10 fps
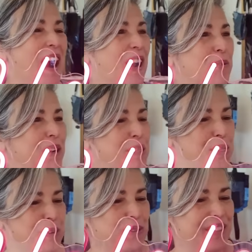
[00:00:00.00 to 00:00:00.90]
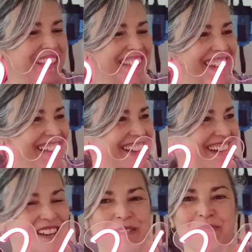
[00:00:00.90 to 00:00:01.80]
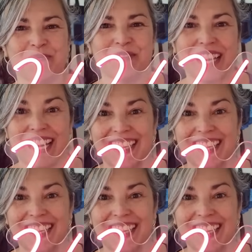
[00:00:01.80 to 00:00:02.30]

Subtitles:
I went through the